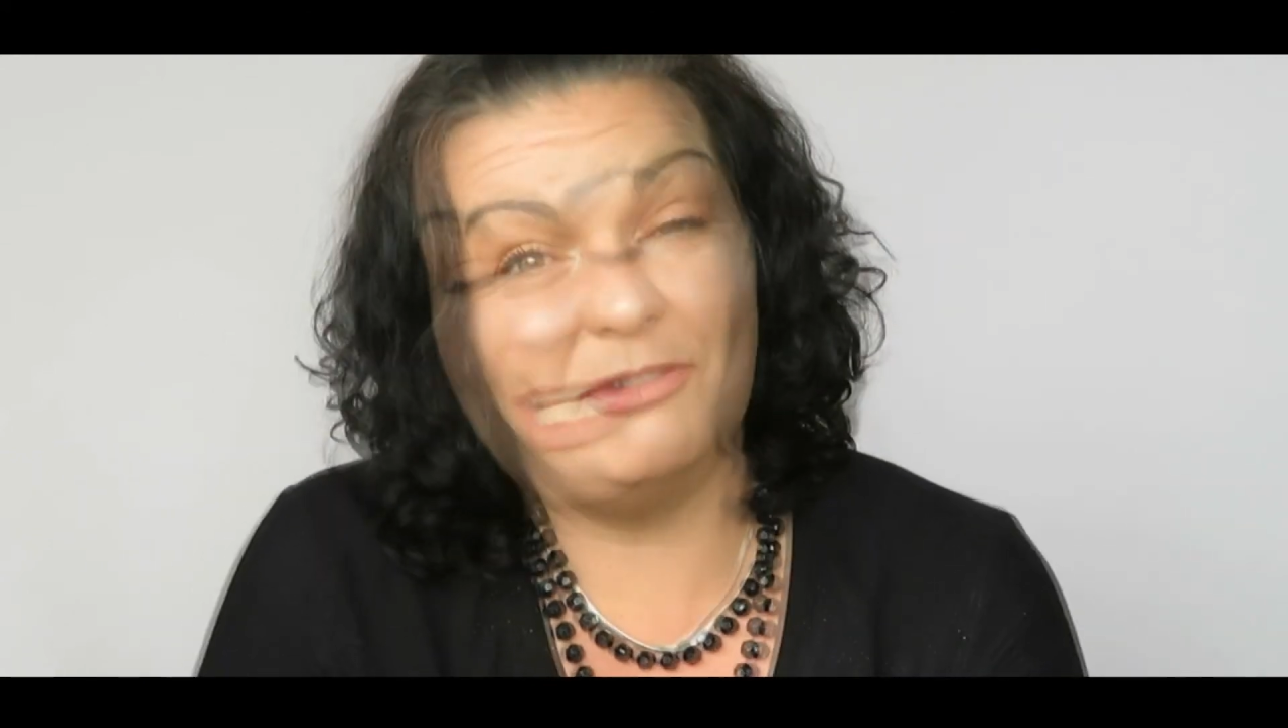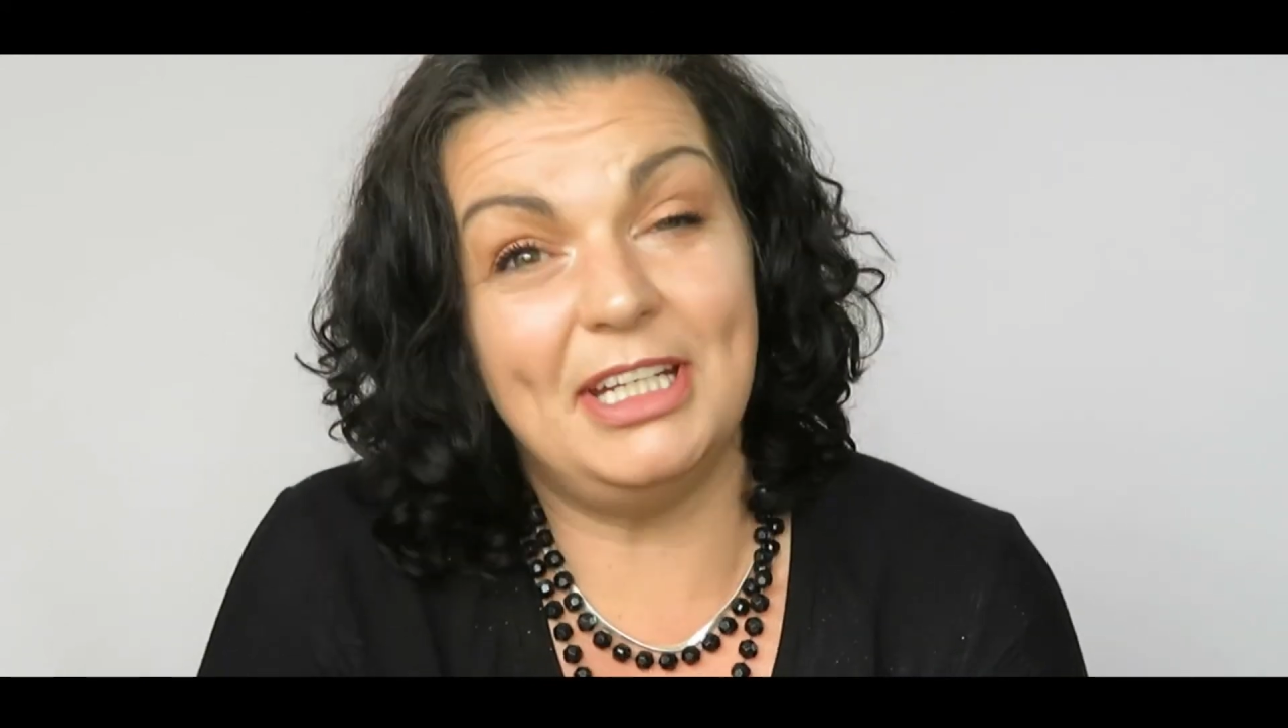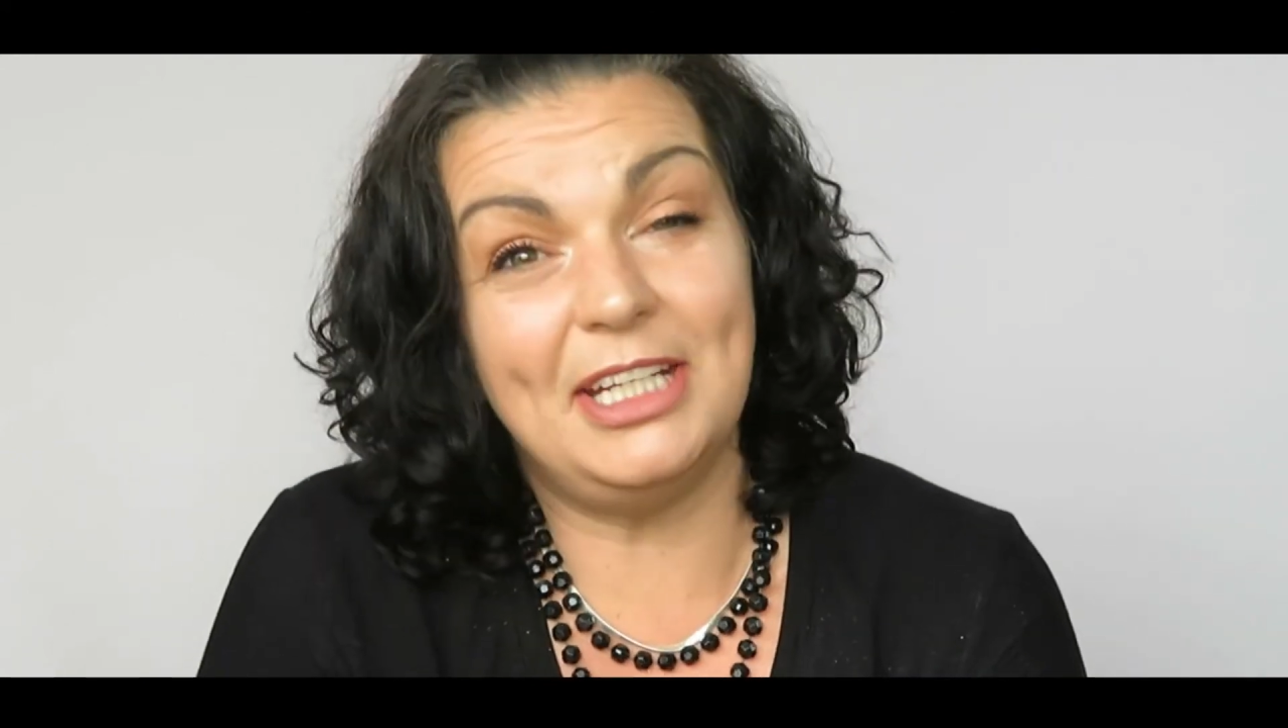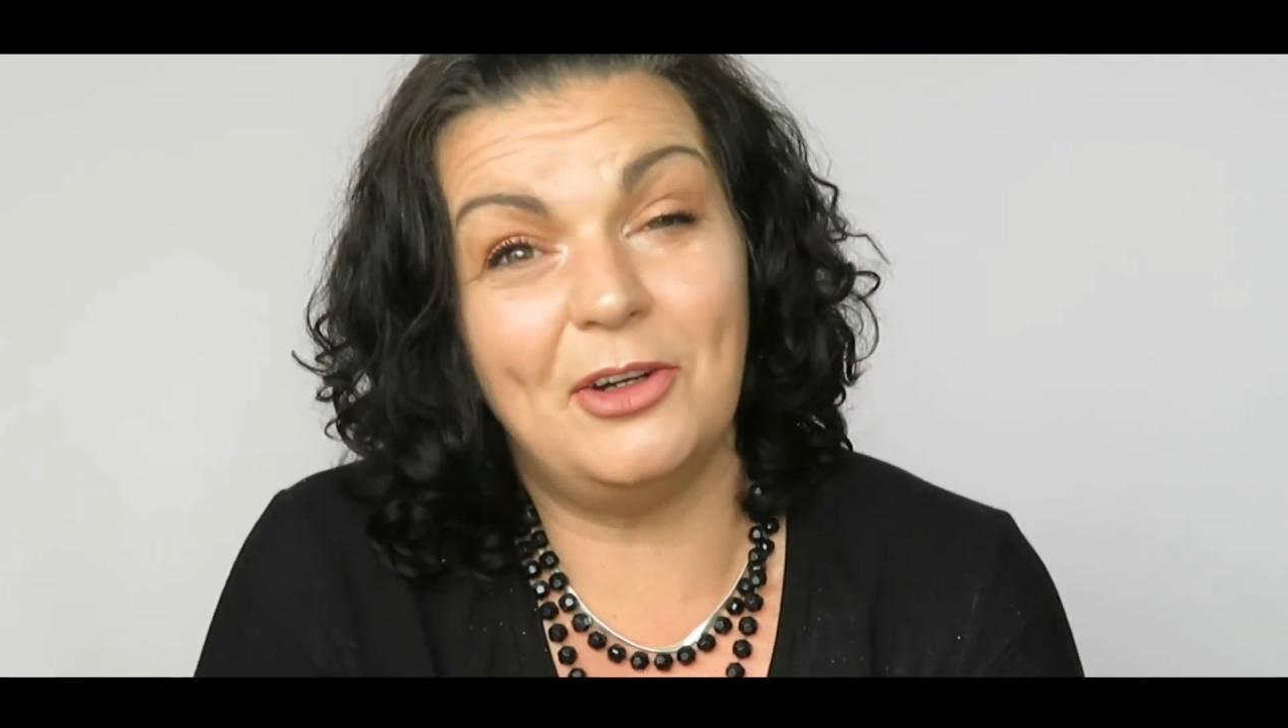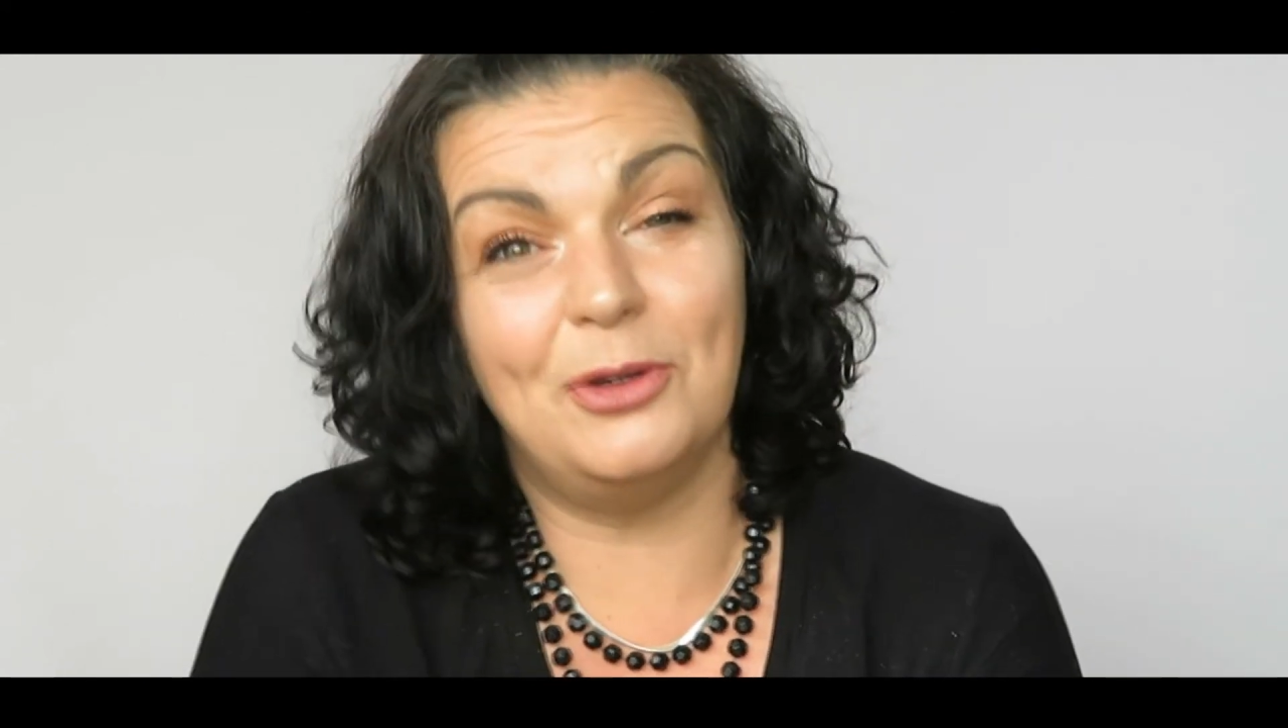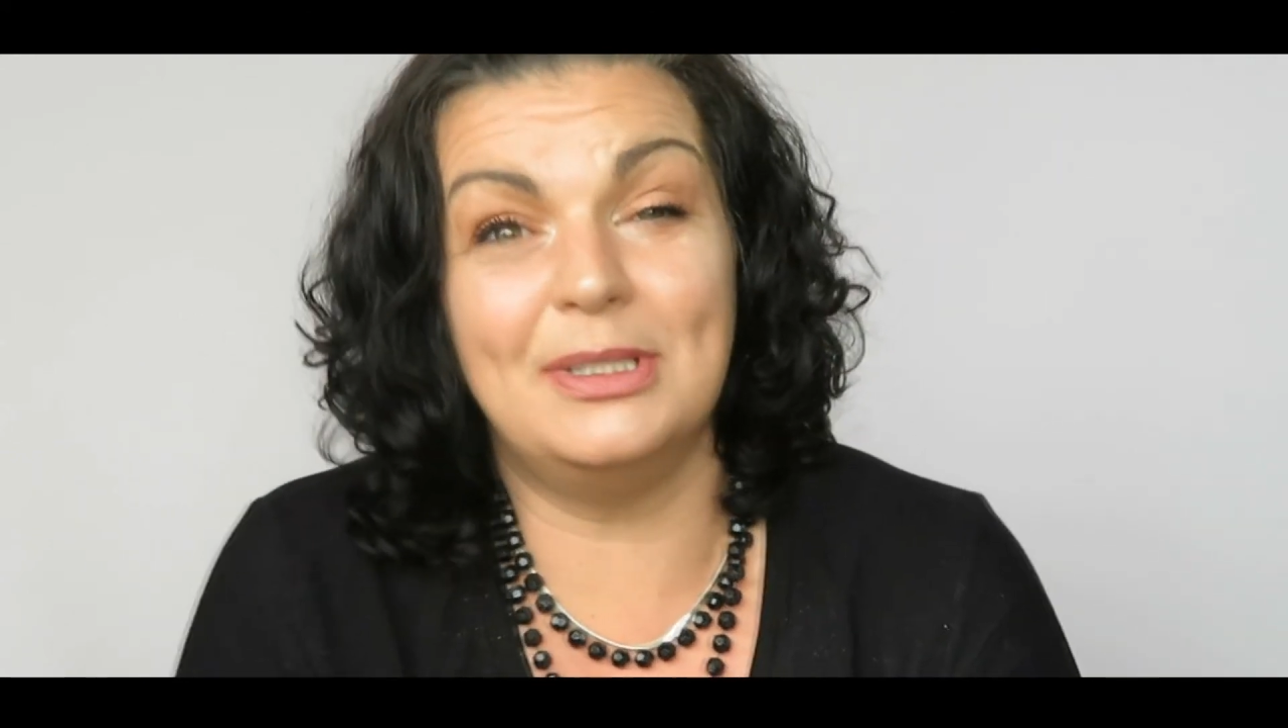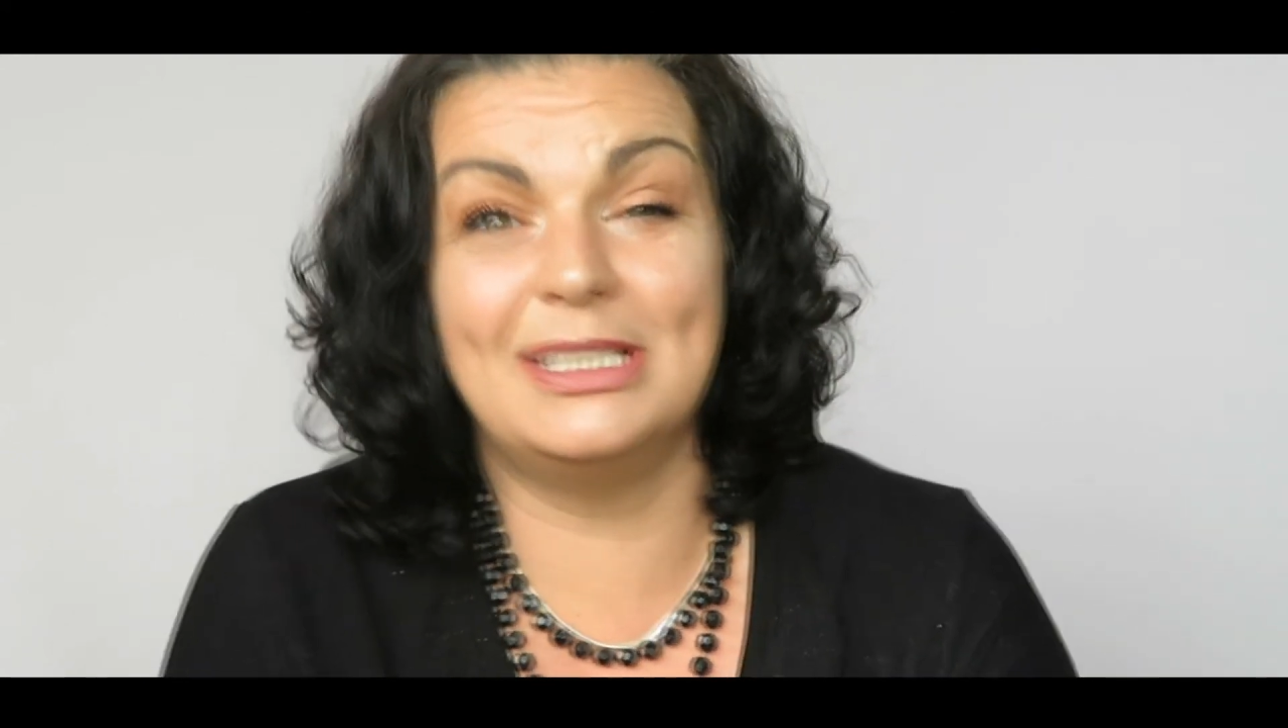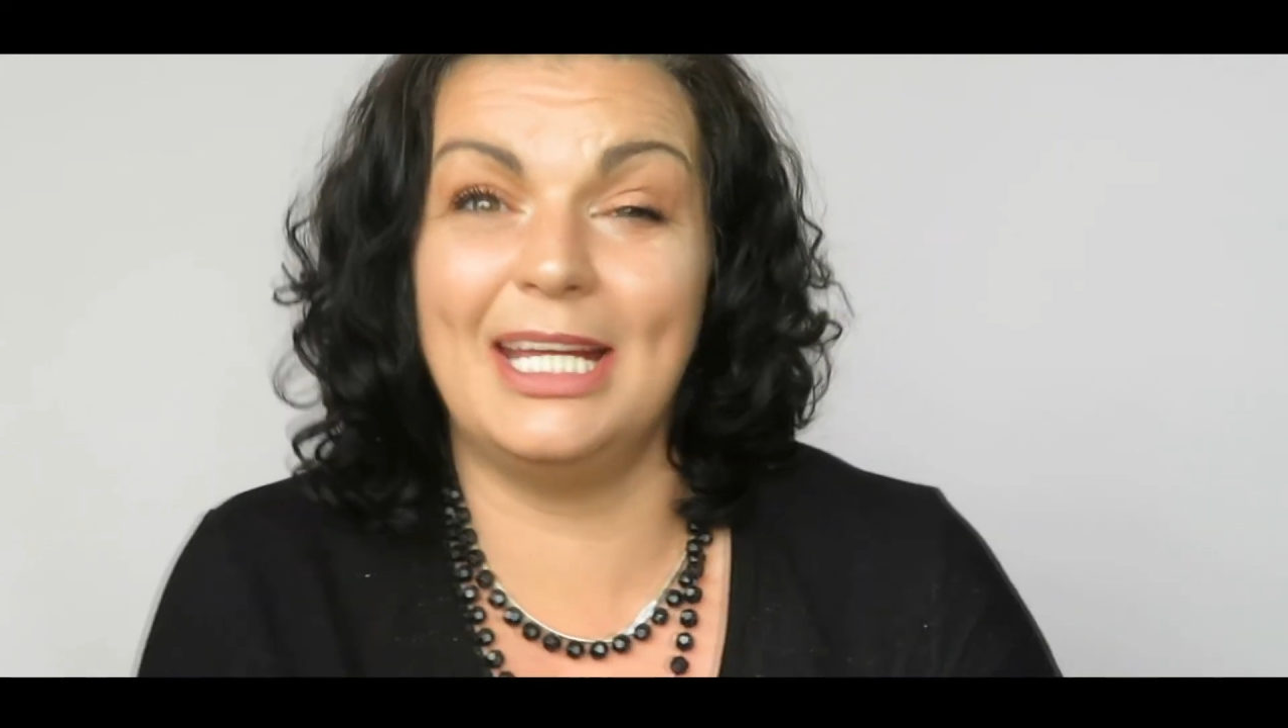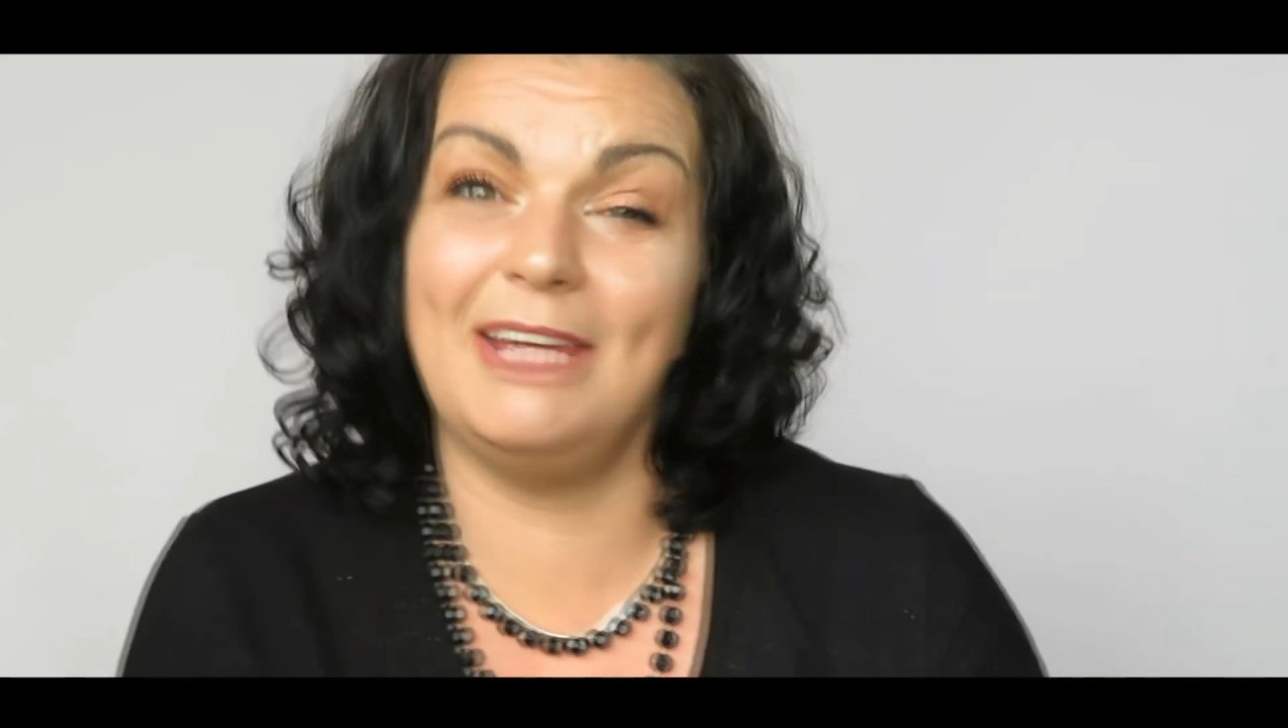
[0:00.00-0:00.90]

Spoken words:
videos